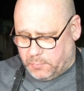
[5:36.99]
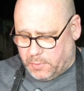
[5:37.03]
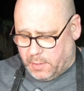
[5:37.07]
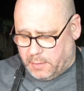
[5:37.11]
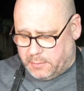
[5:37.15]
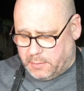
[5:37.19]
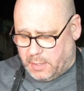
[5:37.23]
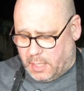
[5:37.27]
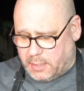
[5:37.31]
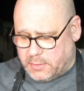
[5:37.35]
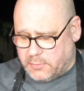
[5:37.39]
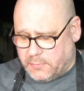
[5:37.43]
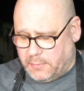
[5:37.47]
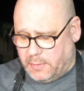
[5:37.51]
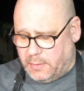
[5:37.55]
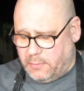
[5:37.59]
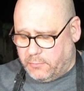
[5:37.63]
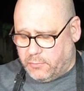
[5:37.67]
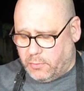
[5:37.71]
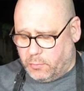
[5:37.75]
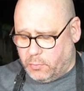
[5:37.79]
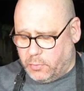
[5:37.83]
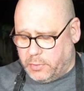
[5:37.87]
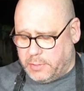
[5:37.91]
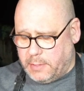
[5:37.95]
A nice flavor
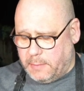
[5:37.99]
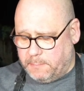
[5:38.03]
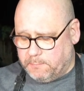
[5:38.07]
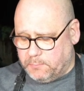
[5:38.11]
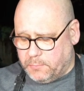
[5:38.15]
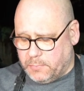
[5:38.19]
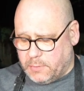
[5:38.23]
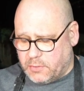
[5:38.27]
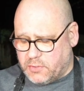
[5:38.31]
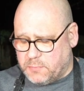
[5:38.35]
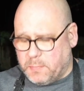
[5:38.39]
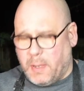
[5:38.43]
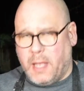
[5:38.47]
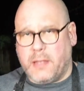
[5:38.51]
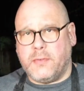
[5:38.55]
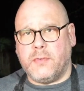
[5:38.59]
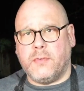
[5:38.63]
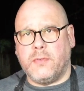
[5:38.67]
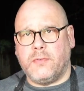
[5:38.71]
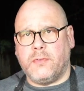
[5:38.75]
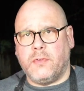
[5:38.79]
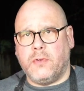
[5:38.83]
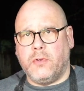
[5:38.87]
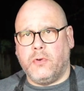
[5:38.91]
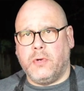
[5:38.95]
from all the spices and